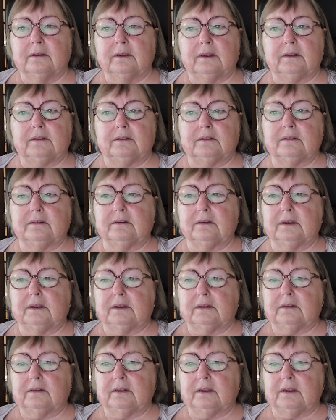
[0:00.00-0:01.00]
It's
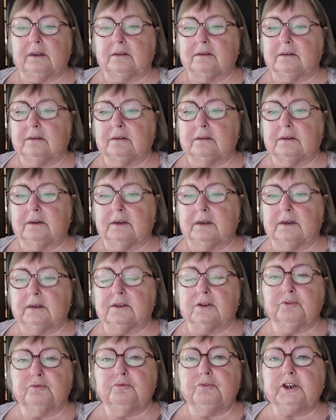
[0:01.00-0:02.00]

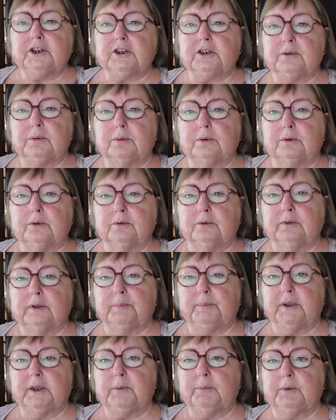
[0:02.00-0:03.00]
a ritual
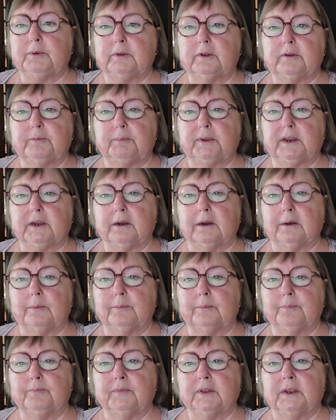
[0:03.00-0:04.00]
that people have
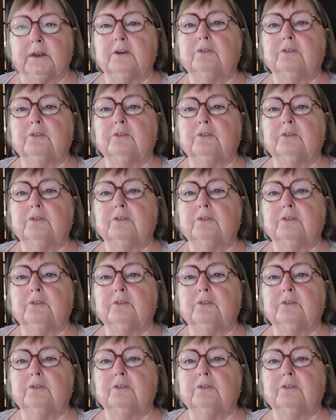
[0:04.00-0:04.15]
become